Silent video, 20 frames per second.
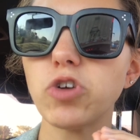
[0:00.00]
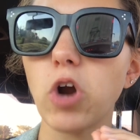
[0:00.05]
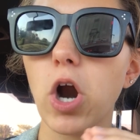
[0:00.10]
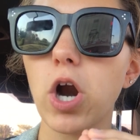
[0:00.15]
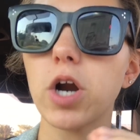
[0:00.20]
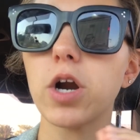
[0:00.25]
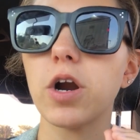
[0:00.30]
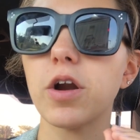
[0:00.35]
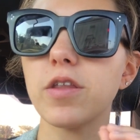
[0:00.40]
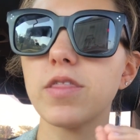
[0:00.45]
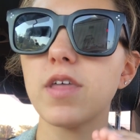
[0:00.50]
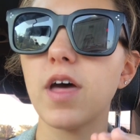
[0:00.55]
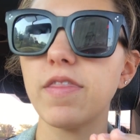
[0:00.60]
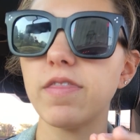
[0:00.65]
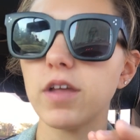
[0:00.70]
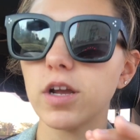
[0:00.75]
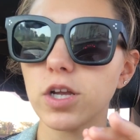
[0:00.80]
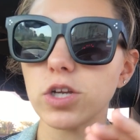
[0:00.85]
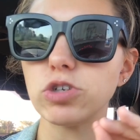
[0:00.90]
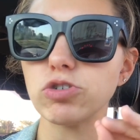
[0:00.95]
darker
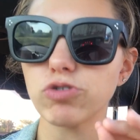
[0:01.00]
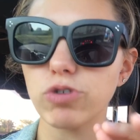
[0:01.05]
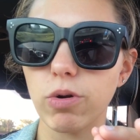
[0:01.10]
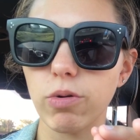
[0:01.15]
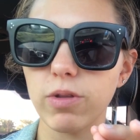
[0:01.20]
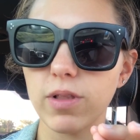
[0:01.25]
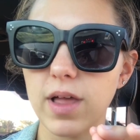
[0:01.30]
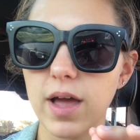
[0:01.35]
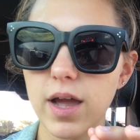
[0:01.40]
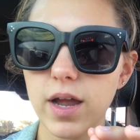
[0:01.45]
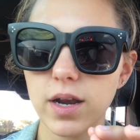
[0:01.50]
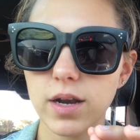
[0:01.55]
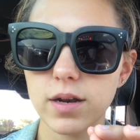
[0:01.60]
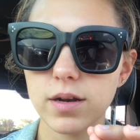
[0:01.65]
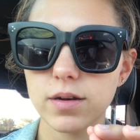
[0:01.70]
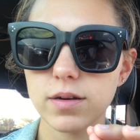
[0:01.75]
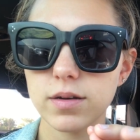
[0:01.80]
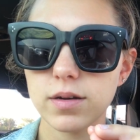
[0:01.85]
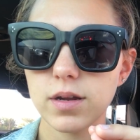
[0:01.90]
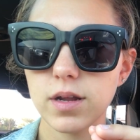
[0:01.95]
than the control
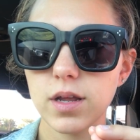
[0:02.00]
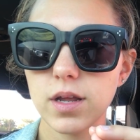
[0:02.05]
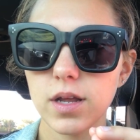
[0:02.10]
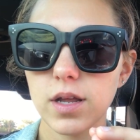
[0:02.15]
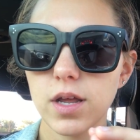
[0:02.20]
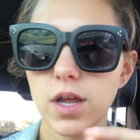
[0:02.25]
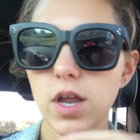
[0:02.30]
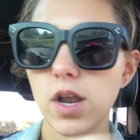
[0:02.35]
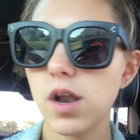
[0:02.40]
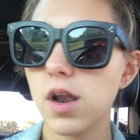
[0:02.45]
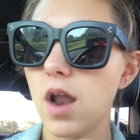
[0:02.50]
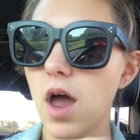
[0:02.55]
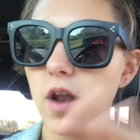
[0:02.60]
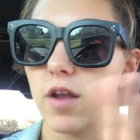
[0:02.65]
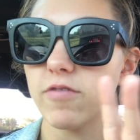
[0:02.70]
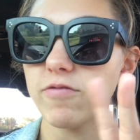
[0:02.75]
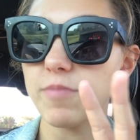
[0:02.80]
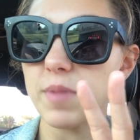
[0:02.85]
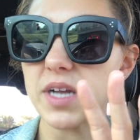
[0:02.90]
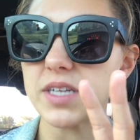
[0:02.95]
line. None
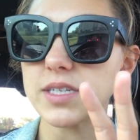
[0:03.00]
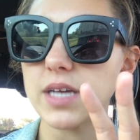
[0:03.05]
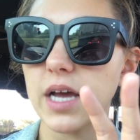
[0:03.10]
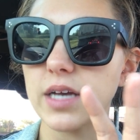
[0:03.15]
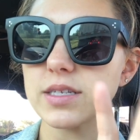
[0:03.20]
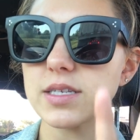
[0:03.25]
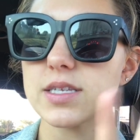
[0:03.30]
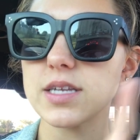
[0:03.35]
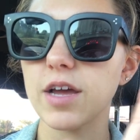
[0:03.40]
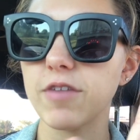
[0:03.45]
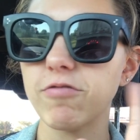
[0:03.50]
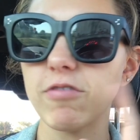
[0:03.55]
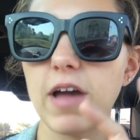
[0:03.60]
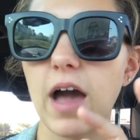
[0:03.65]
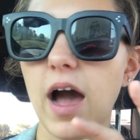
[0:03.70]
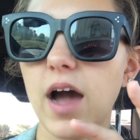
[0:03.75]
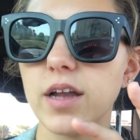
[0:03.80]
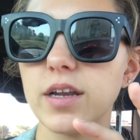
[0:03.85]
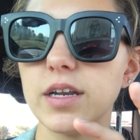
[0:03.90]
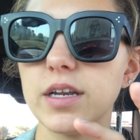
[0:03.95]
of my tests have
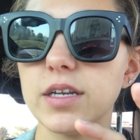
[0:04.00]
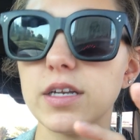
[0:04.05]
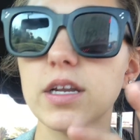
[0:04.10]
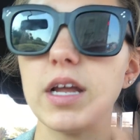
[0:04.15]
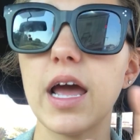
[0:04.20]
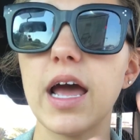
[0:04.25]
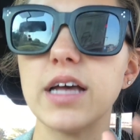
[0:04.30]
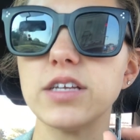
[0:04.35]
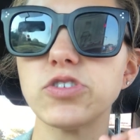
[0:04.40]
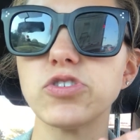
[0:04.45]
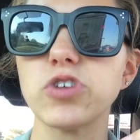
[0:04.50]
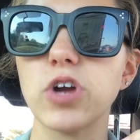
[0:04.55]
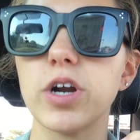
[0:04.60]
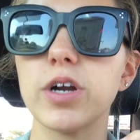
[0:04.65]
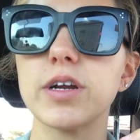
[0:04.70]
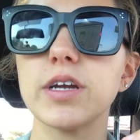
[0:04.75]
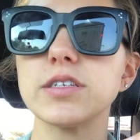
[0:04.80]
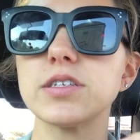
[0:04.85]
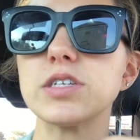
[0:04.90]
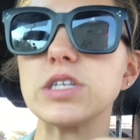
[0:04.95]
gotten as
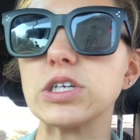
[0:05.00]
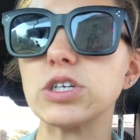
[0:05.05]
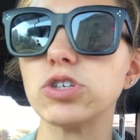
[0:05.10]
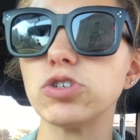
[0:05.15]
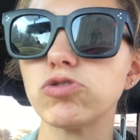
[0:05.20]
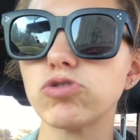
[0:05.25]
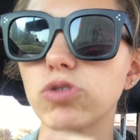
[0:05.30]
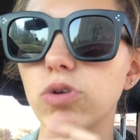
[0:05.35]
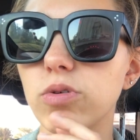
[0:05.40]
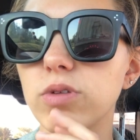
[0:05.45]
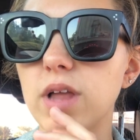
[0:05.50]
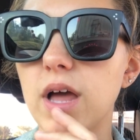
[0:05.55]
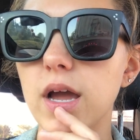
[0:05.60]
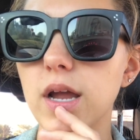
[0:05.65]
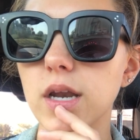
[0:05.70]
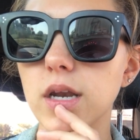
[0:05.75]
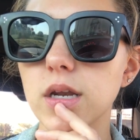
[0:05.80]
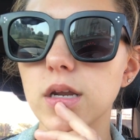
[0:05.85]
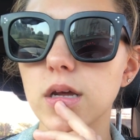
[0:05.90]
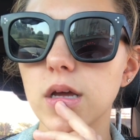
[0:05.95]
dark as the control
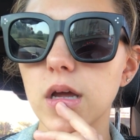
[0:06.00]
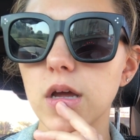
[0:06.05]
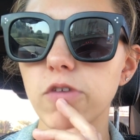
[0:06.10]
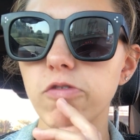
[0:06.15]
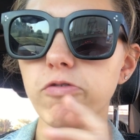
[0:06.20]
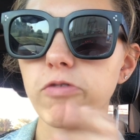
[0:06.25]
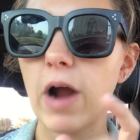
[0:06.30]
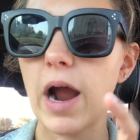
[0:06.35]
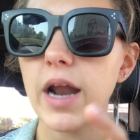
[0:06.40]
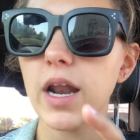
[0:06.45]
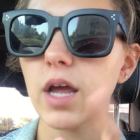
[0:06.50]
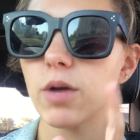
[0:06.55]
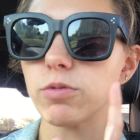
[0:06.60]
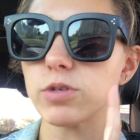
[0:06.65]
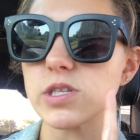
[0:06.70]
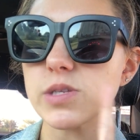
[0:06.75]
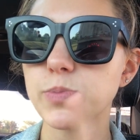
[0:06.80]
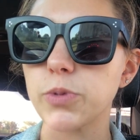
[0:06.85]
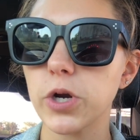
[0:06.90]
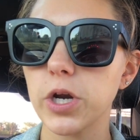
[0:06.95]
line. Friday
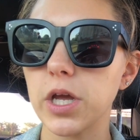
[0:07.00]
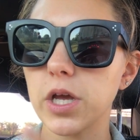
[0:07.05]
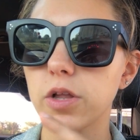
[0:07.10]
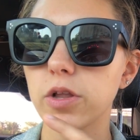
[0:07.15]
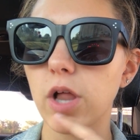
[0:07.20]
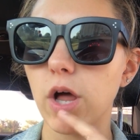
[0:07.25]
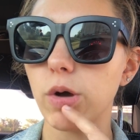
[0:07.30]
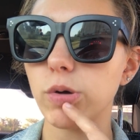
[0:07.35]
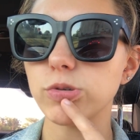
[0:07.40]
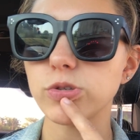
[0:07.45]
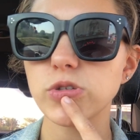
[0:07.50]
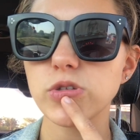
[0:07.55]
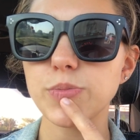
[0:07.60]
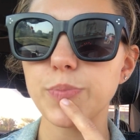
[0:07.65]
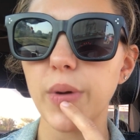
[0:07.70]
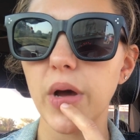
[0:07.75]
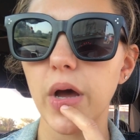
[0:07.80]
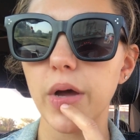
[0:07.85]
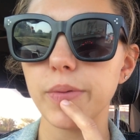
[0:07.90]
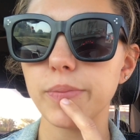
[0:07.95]
was pretty close,
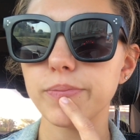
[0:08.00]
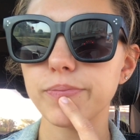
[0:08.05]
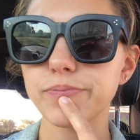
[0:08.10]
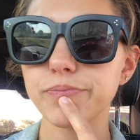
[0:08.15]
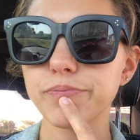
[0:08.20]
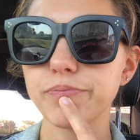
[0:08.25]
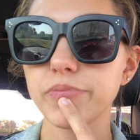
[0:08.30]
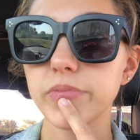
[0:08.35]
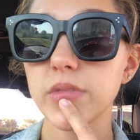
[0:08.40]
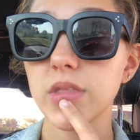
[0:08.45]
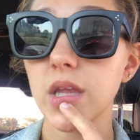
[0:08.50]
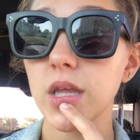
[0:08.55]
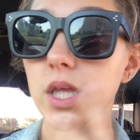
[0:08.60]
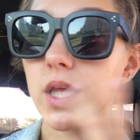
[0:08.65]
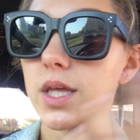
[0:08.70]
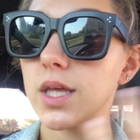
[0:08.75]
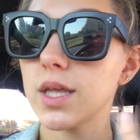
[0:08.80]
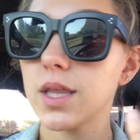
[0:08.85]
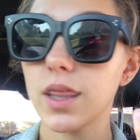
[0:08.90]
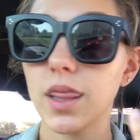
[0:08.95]
but
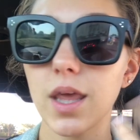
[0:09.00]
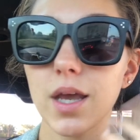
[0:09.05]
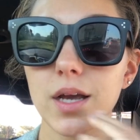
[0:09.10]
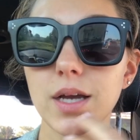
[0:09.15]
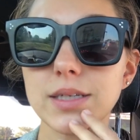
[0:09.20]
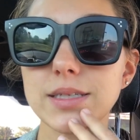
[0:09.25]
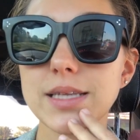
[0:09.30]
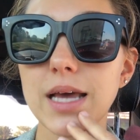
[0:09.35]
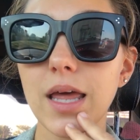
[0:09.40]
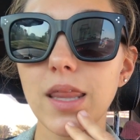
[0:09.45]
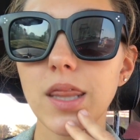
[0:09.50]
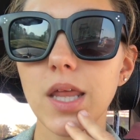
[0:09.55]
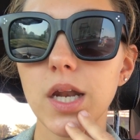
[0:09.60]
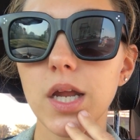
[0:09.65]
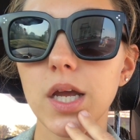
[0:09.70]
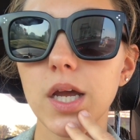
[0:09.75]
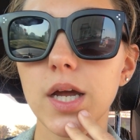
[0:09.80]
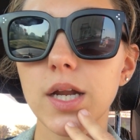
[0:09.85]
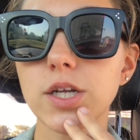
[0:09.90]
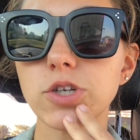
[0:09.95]
like I said,
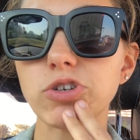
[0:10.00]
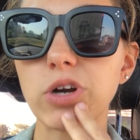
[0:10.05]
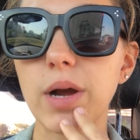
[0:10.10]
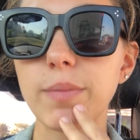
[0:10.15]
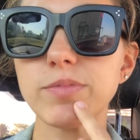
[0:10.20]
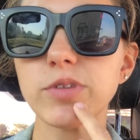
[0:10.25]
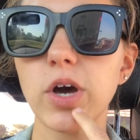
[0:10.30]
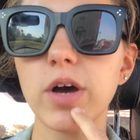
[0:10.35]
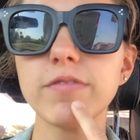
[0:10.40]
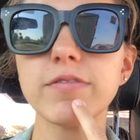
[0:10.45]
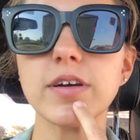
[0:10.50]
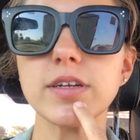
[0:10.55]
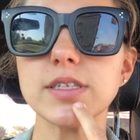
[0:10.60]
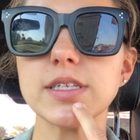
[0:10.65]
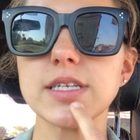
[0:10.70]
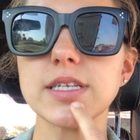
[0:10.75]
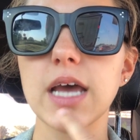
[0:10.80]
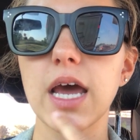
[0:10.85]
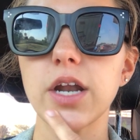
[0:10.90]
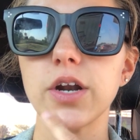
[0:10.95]
then it kind of dropped off
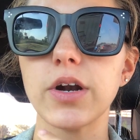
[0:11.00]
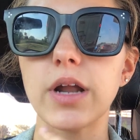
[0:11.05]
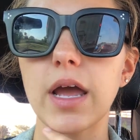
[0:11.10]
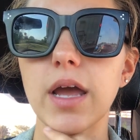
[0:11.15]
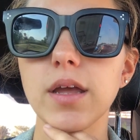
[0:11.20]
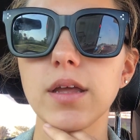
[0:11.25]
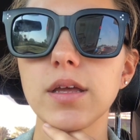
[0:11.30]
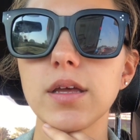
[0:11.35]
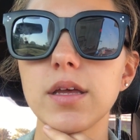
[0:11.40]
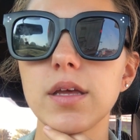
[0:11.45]
on Saturday.